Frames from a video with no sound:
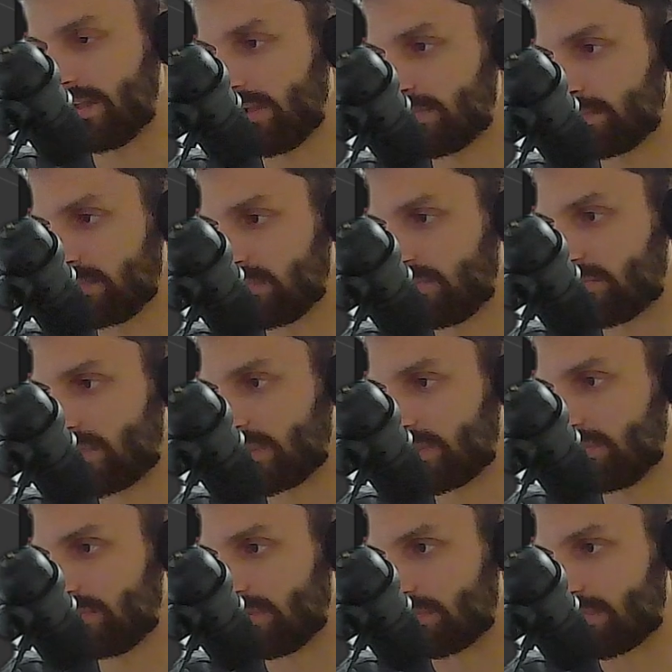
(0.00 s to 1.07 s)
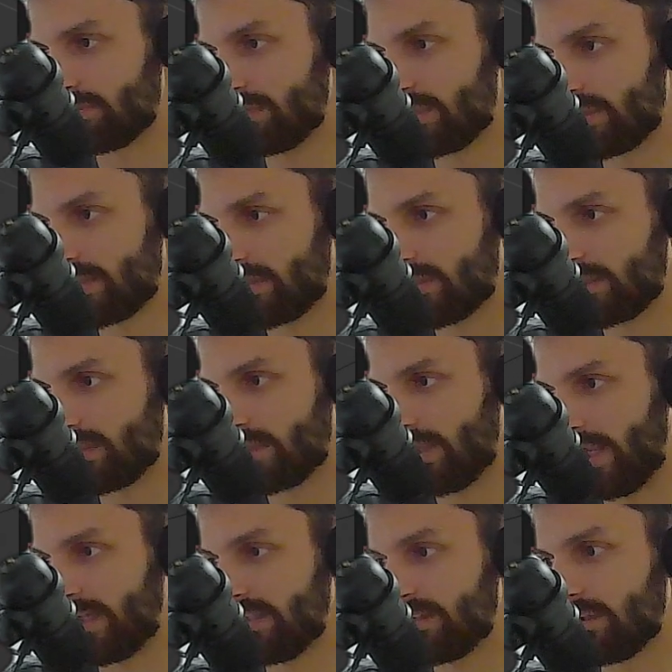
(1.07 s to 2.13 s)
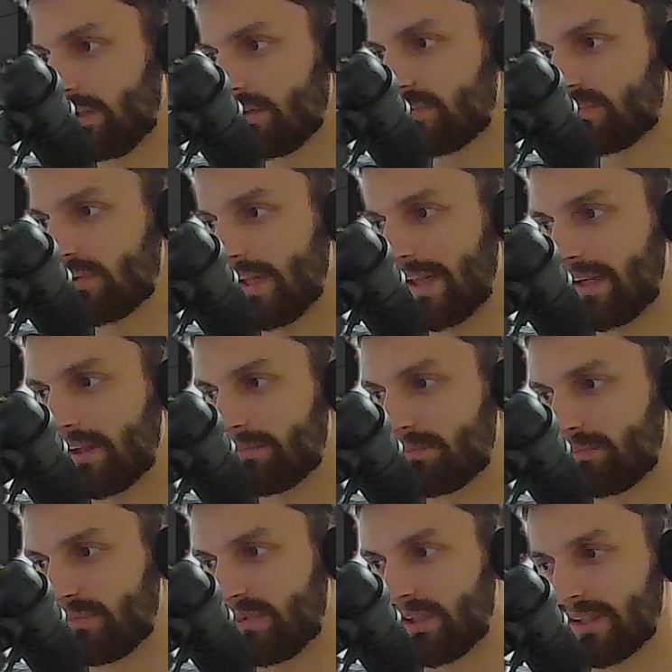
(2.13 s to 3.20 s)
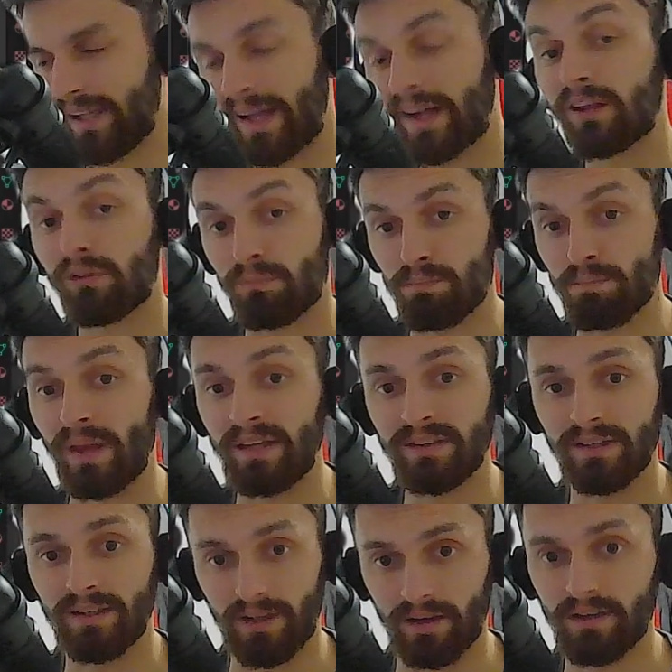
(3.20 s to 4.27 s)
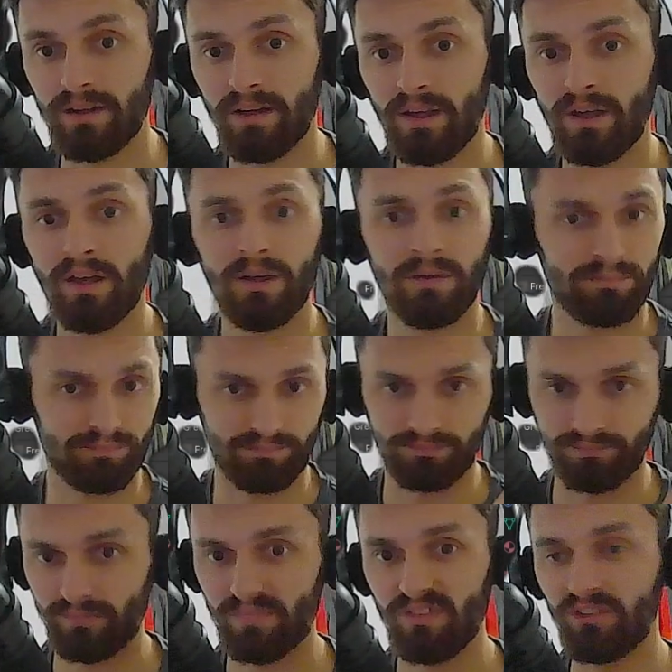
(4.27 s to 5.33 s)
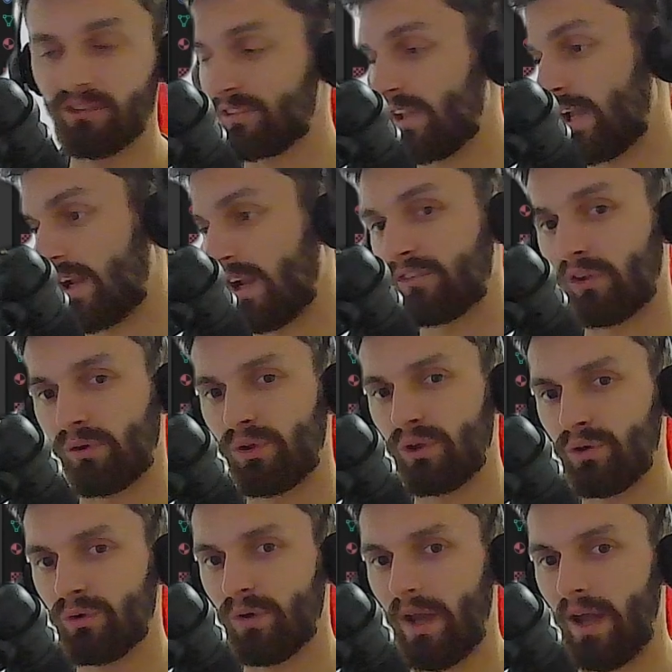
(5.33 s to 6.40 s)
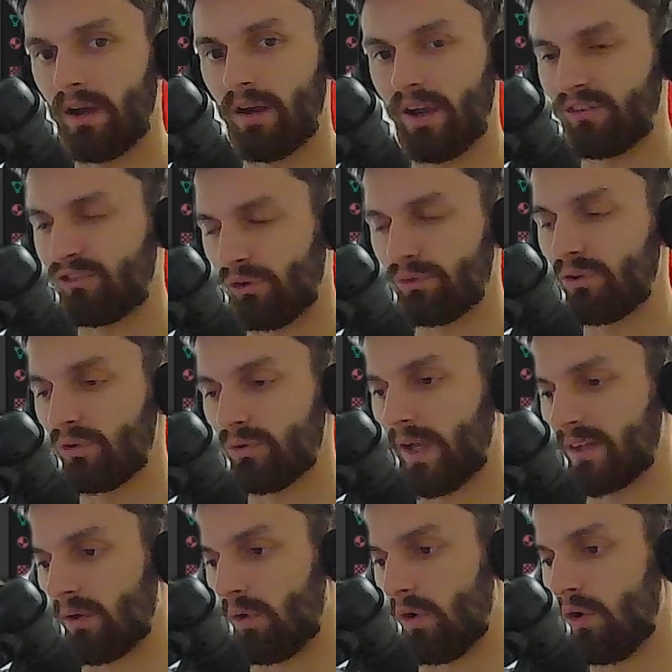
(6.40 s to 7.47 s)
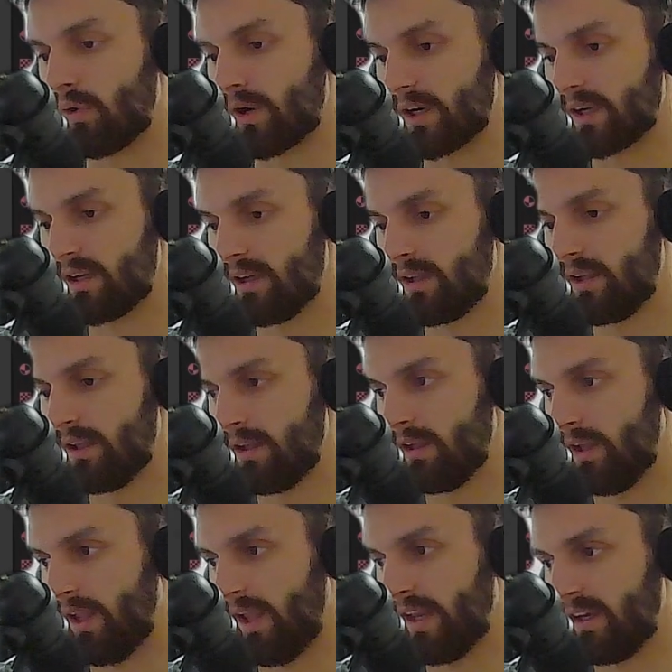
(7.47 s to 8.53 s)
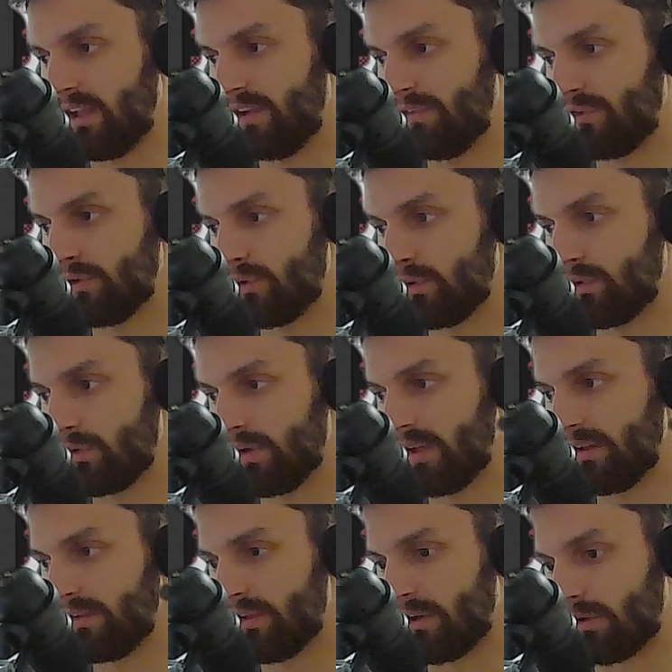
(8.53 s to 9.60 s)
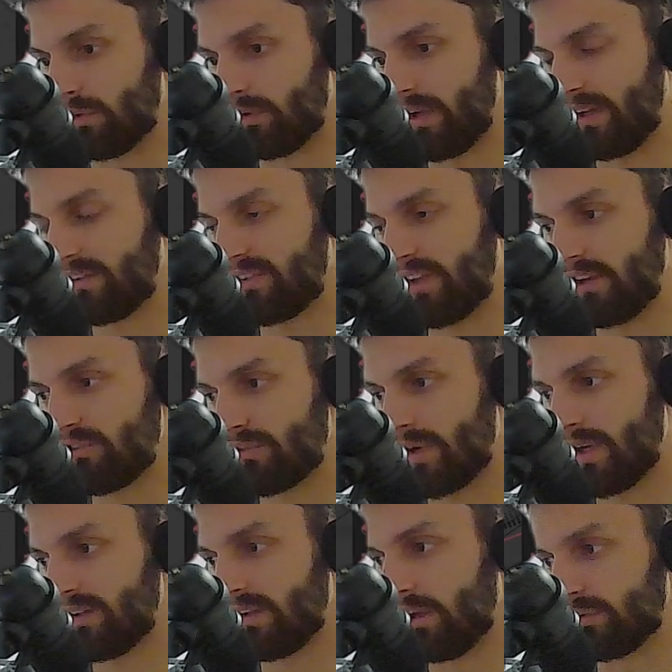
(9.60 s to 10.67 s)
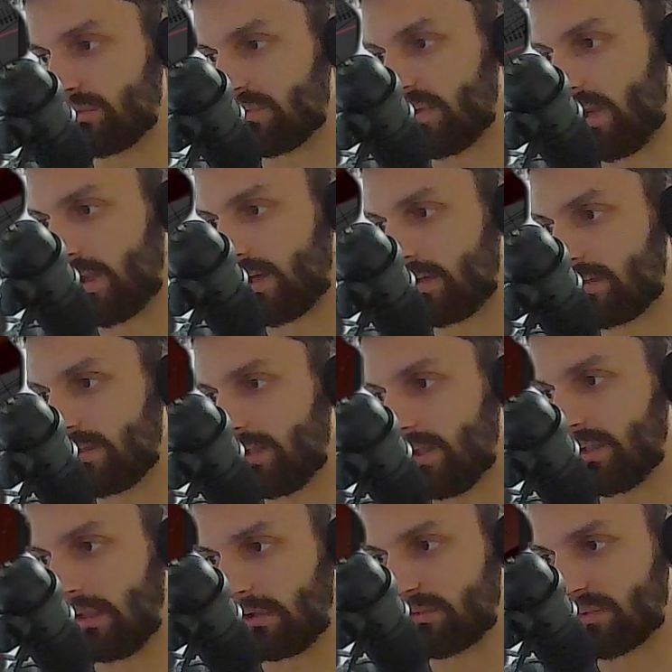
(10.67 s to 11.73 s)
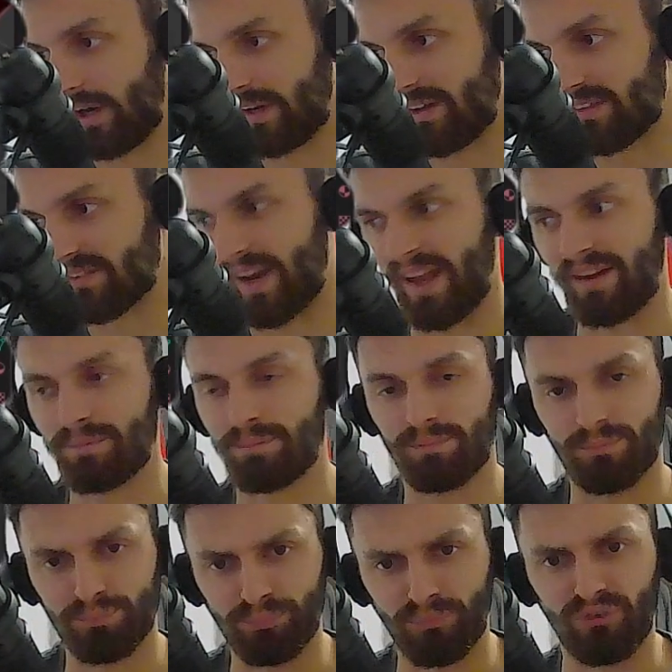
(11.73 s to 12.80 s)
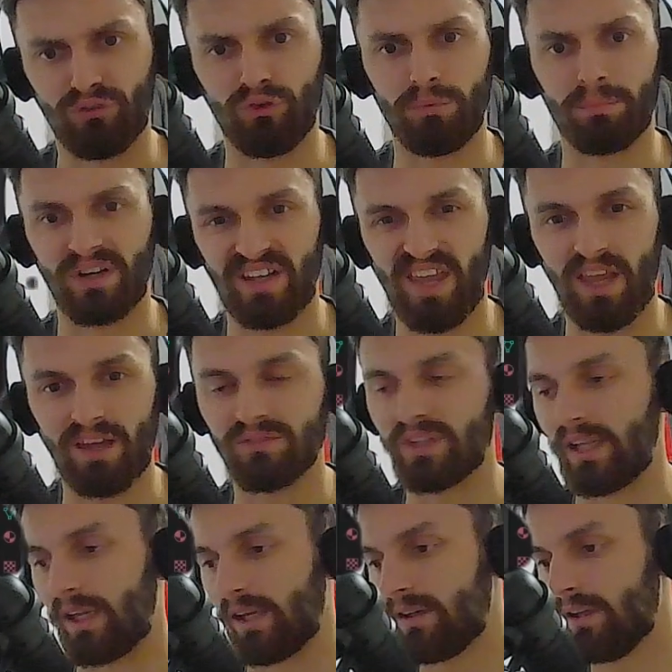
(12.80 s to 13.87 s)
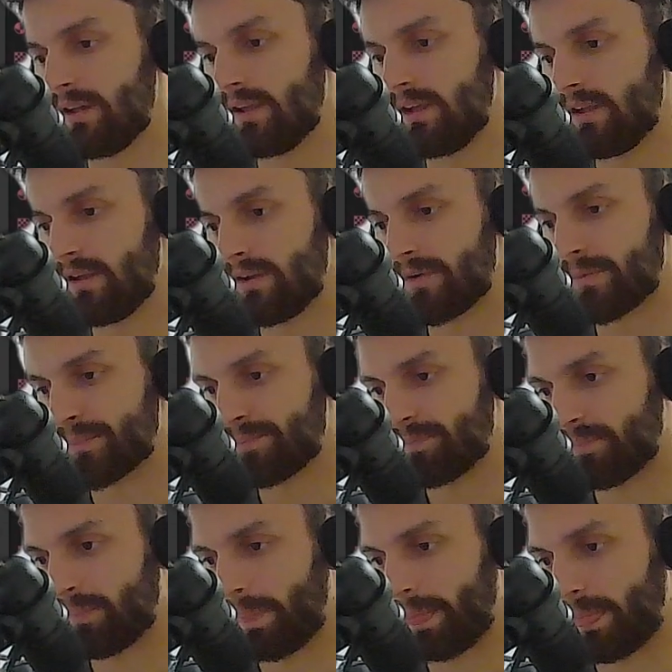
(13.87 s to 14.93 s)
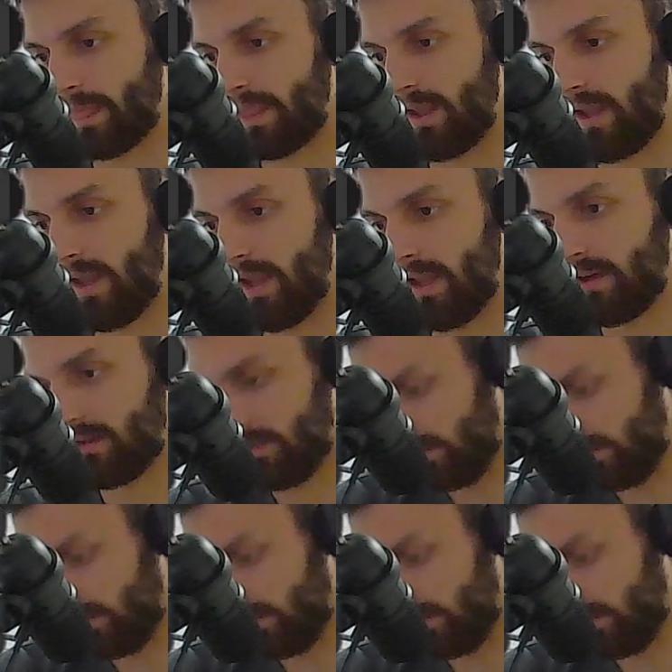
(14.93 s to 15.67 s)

let's pull the strength to 0. And it looks like it's painted in, just like I showed you at the orc. And if you exaggerate, go to 10, it looks like it's like super caved in. And